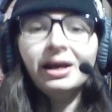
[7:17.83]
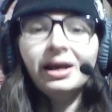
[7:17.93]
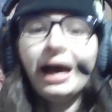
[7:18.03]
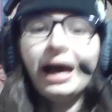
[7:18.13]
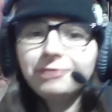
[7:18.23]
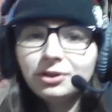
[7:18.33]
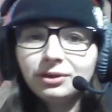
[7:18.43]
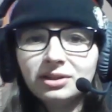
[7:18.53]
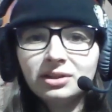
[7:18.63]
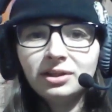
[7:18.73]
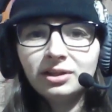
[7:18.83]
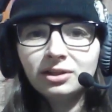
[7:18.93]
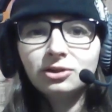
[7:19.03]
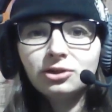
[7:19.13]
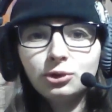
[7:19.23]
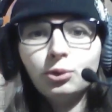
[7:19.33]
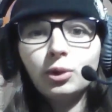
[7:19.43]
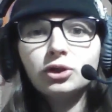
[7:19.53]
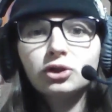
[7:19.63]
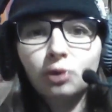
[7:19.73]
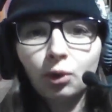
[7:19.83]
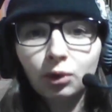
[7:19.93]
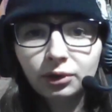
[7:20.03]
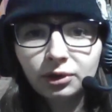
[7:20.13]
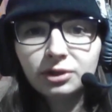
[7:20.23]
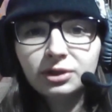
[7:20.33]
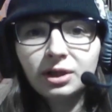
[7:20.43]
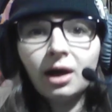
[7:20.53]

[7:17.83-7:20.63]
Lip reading: After listening to Solar's